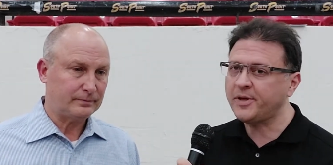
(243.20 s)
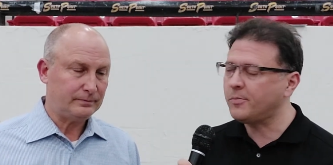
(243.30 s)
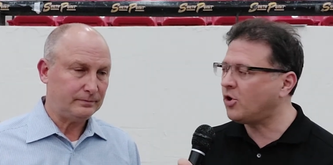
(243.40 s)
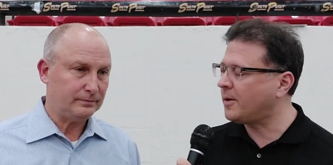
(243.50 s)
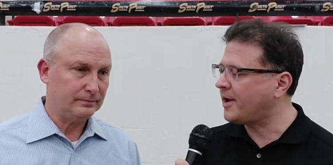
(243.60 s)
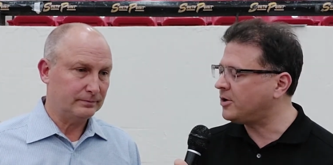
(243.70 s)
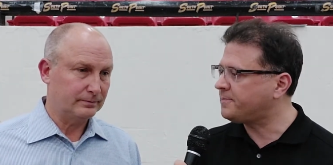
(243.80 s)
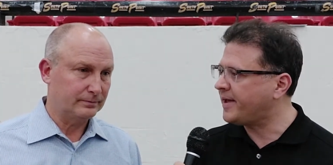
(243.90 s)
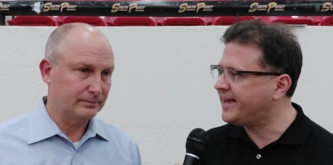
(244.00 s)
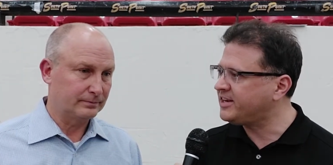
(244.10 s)
Speaker 1: bit more
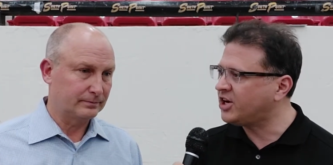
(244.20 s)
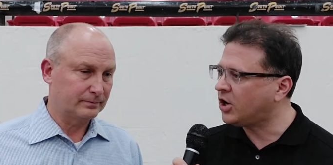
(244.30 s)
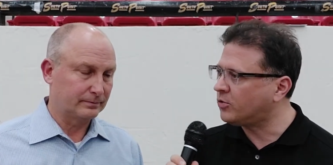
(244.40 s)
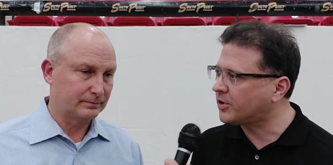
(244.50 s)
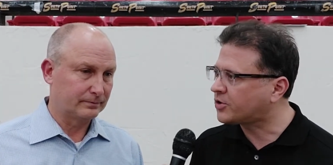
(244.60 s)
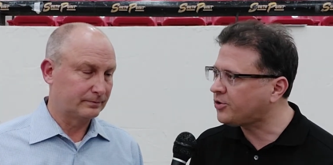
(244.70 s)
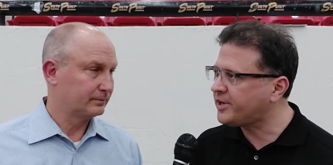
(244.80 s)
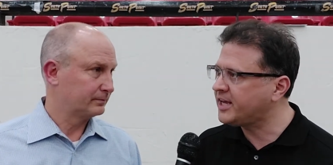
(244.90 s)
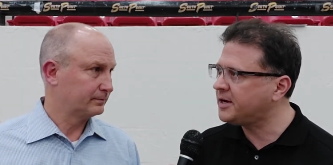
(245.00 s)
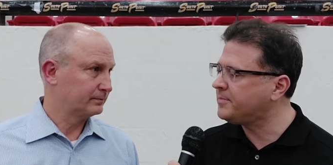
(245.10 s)
about Penn, you know,
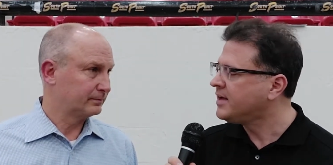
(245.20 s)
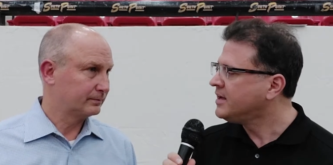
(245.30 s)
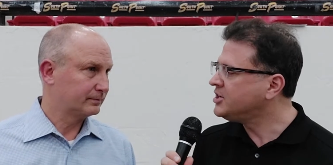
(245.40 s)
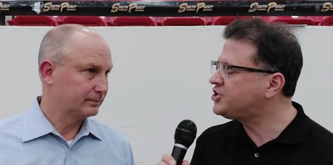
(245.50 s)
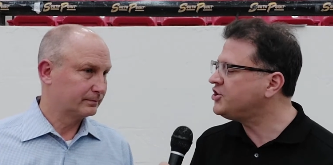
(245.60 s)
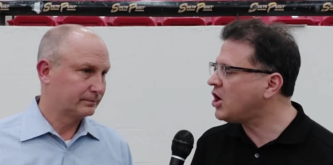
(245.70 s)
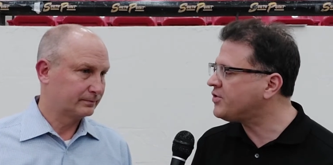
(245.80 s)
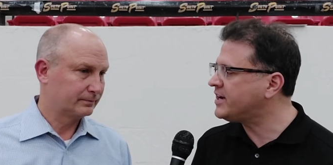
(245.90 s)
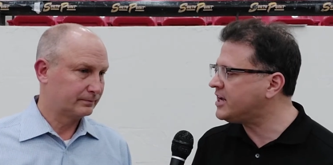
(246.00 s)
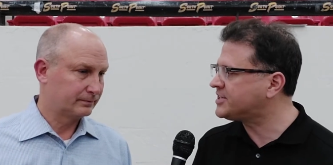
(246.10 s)
recruiting him. Did you know
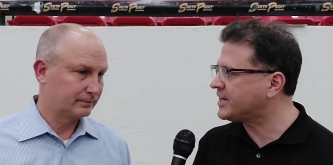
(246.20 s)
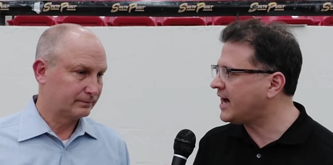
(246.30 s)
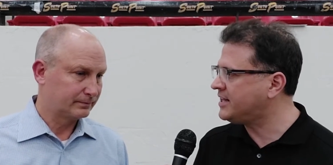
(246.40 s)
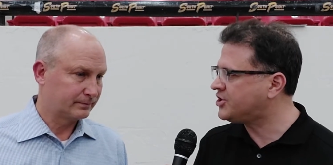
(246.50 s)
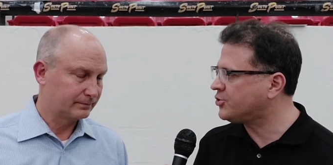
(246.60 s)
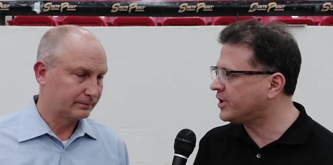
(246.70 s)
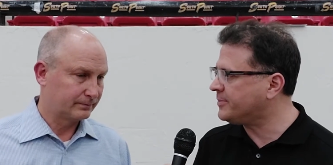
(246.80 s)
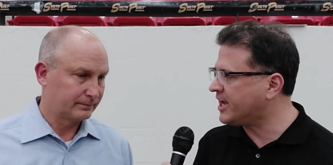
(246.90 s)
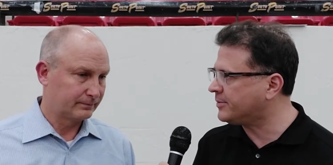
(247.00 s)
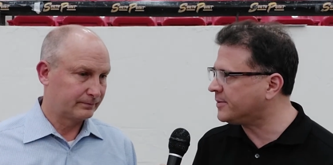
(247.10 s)
that he was a guy that you were going
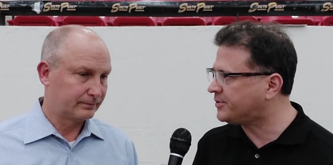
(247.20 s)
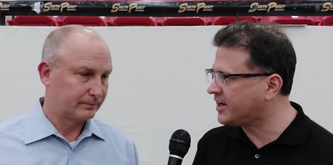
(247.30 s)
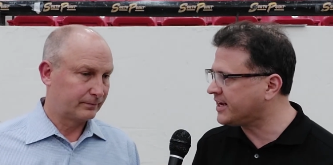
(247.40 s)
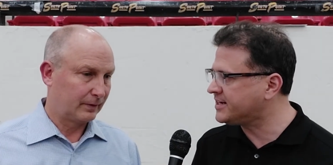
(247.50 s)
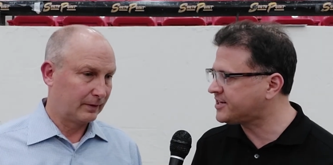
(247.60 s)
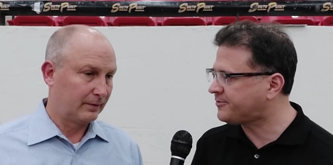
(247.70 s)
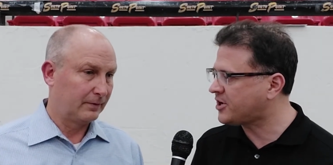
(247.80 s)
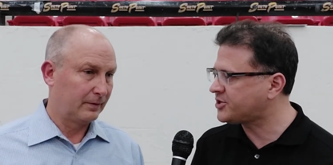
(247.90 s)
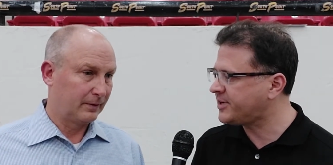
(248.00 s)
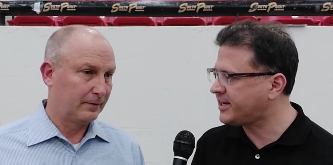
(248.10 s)
to be able to plug in as a
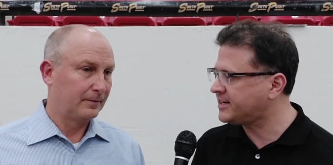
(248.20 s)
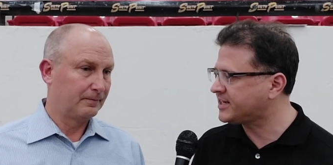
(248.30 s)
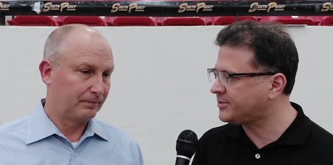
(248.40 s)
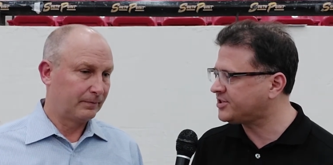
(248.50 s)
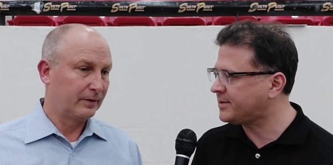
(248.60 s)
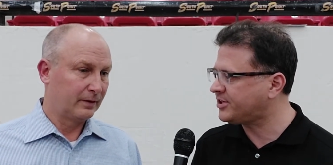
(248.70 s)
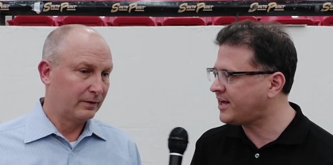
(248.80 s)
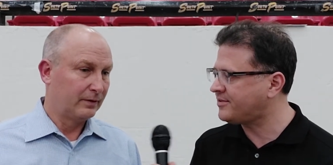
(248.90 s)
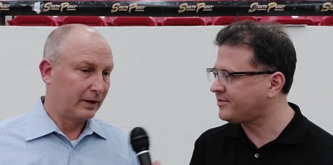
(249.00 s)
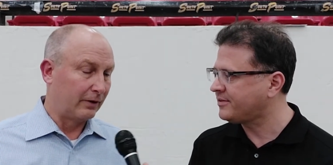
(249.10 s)
freshman and get a double-double
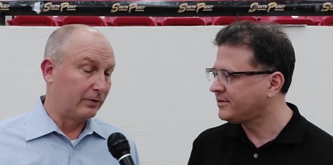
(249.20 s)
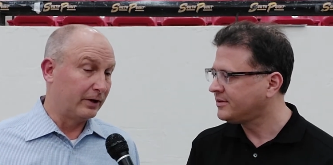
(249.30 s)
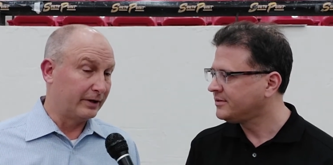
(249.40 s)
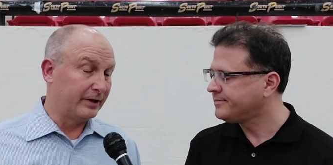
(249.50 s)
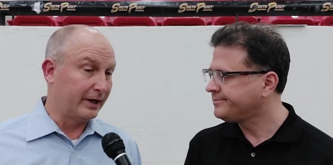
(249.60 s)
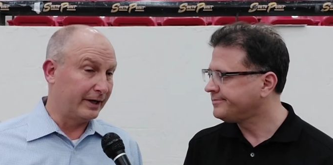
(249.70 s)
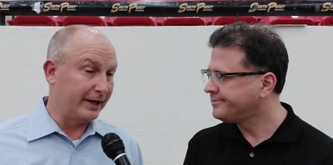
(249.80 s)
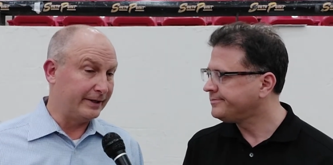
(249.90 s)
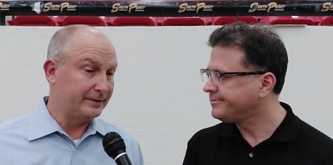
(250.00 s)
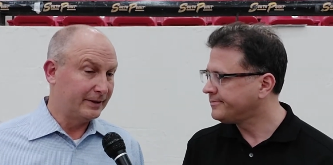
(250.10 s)
out of?
Speaker 2: I really did.
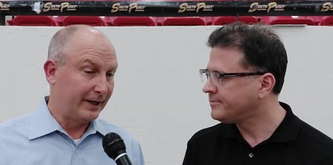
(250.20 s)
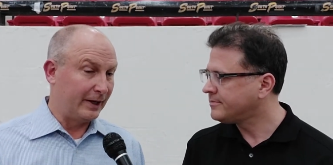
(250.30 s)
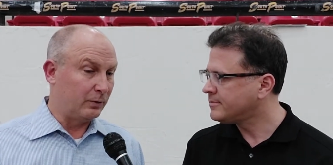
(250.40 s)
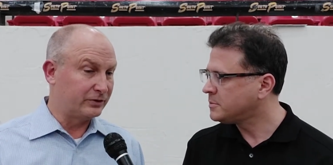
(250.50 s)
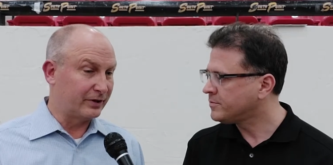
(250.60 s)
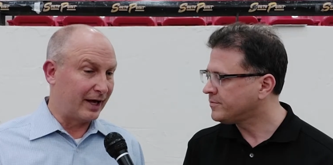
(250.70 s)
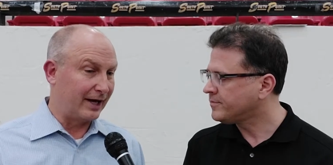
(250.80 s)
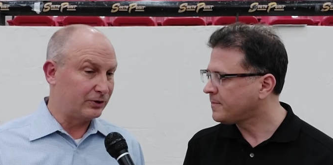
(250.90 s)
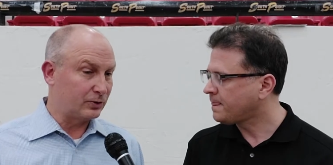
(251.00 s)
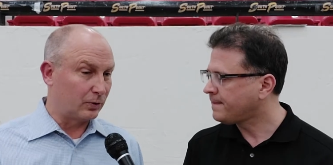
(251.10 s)
He he went to the
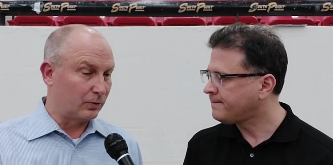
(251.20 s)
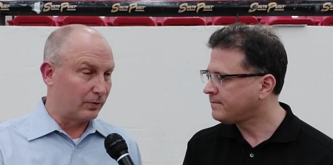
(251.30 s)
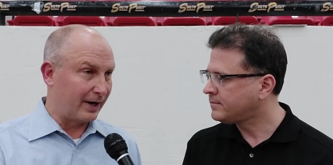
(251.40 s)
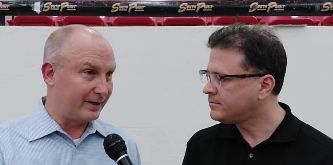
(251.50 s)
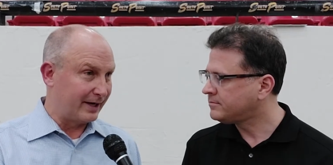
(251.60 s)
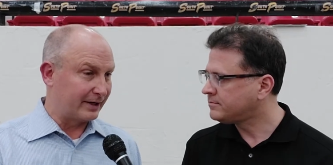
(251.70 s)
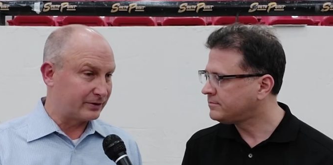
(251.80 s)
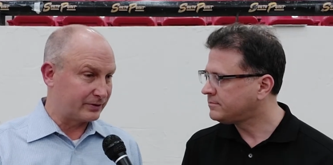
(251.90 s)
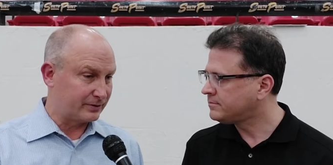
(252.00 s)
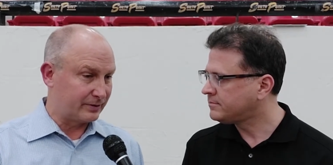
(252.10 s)
high school right
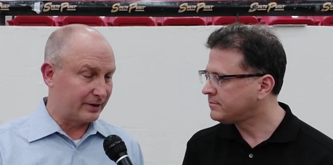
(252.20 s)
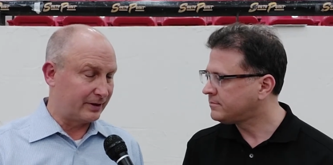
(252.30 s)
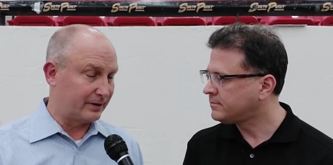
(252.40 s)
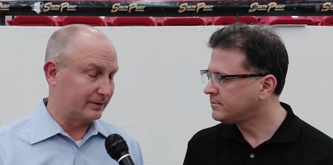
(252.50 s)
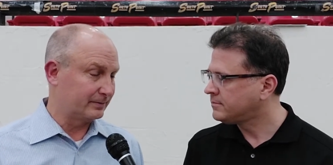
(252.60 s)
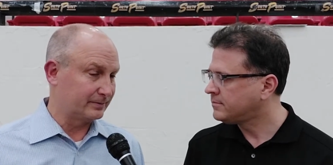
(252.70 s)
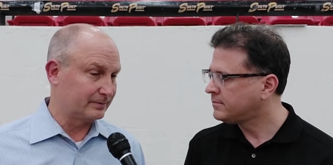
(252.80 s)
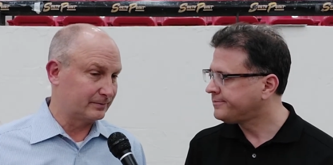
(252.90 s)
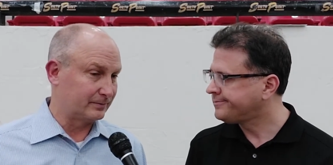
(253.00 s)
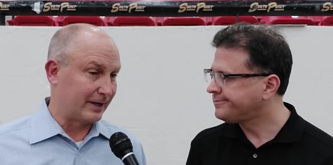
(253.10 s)
next uh,
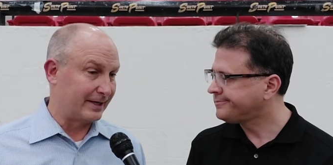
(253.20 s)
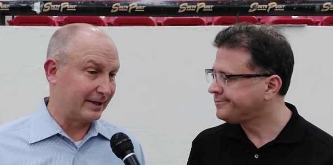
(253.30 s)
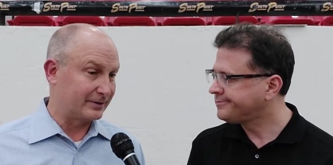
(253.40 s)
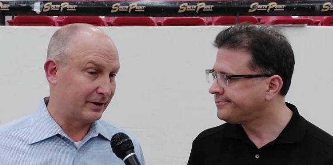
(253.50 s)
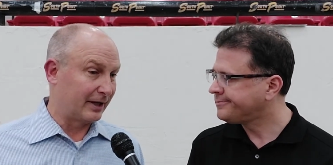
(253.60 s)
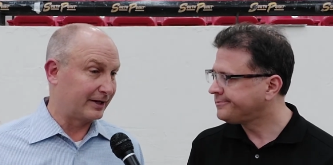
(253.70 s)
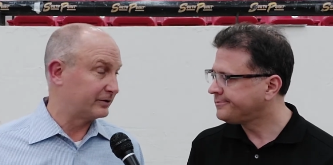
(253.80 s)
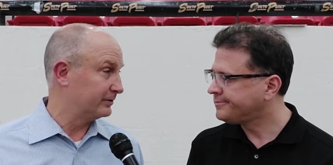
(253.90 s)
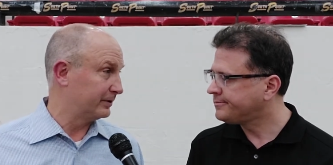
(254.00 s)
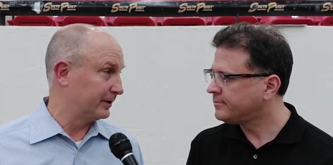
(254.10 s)
right next to
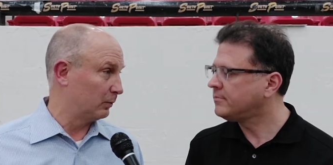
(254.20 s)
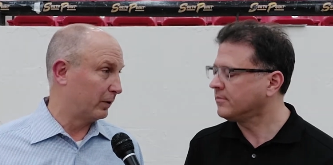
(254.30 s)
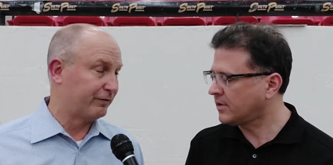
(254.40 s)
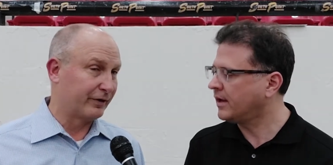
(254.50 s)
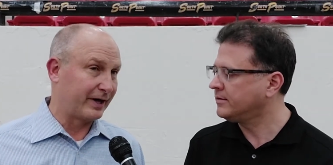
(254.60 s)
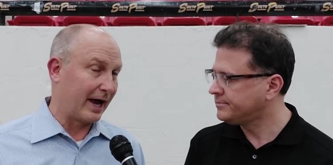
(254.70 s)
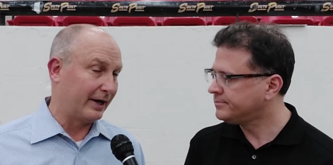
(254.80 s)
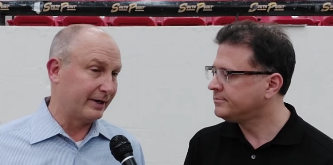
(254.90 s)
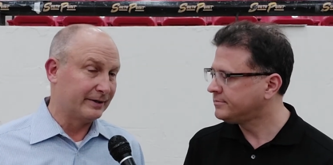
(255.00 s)
Lexington in Woodford County.